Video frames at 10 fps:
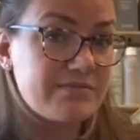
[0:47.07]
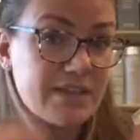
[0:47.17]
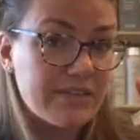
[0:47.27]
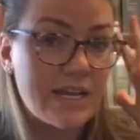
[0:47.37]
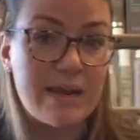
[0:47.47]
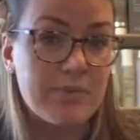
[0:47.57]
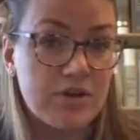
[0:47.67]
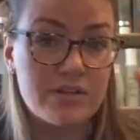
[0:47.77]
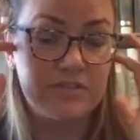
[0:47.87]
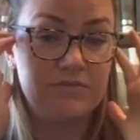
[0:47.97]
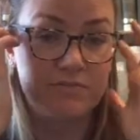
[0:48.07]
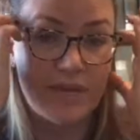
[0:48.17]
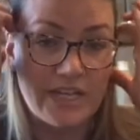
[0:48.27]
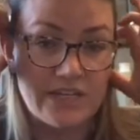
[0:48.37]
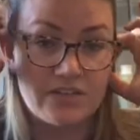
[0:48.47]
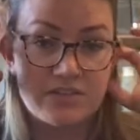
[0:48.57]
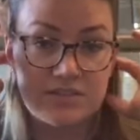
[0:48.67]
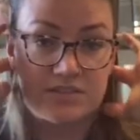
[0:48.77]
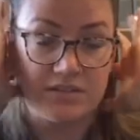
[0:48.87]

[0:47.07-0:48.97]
in the neighborhood of my ears,